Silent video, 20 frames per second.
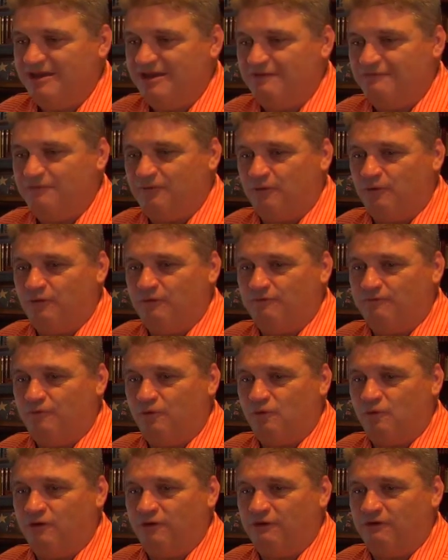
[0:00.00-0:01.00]

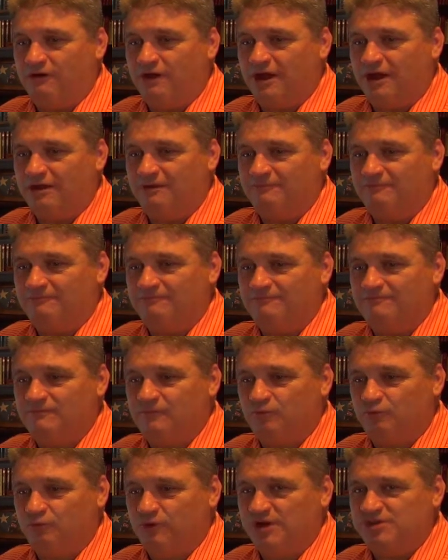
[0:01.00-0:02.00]
for
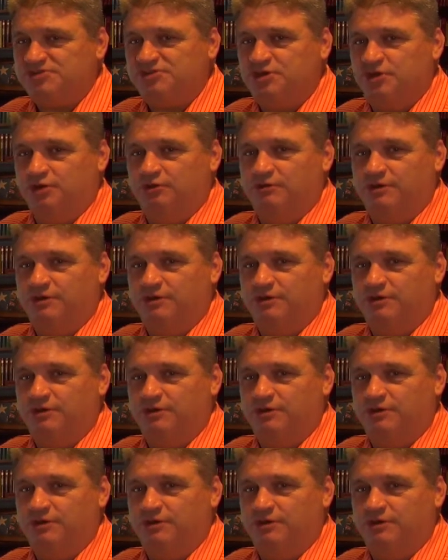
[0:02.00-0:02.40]
rescue.